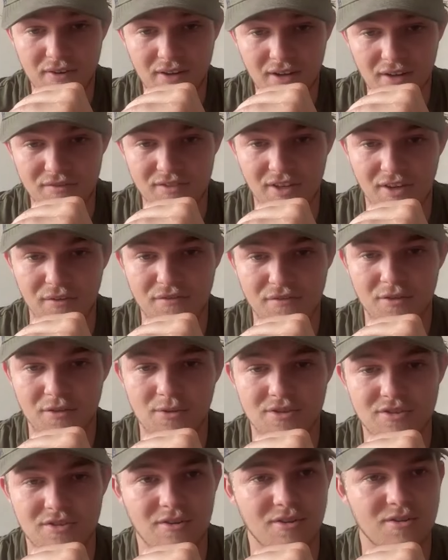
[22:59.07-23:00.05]
I've done a few
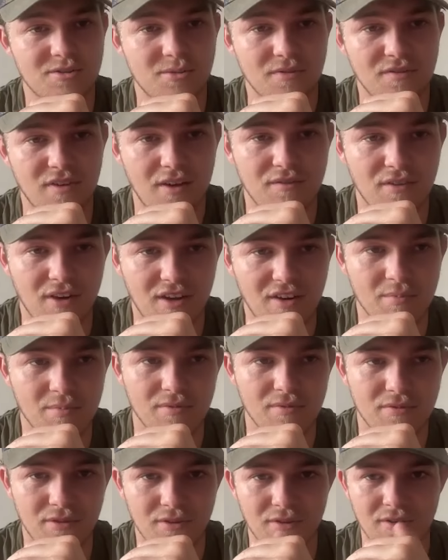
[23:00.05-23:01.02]
songs with Love Life
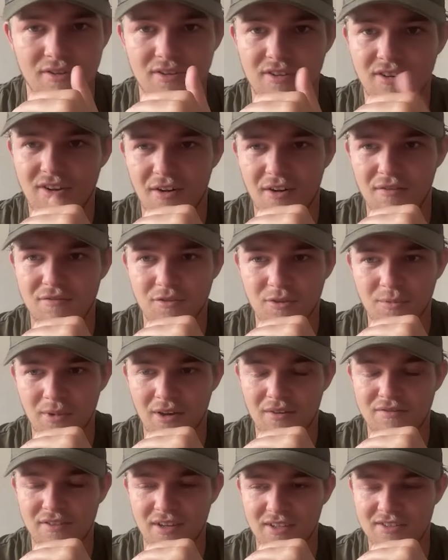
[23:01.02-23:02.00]
before. Can't feel my
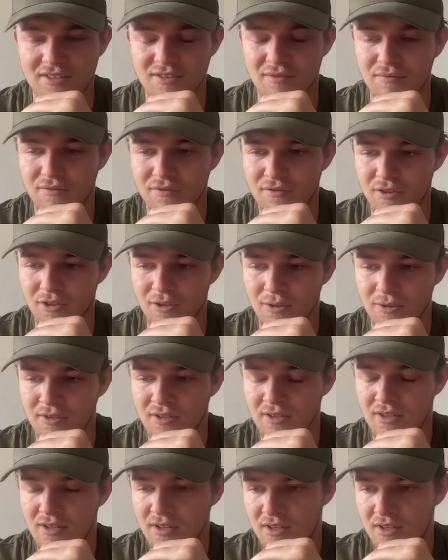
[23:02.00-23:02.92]
face and Thrill.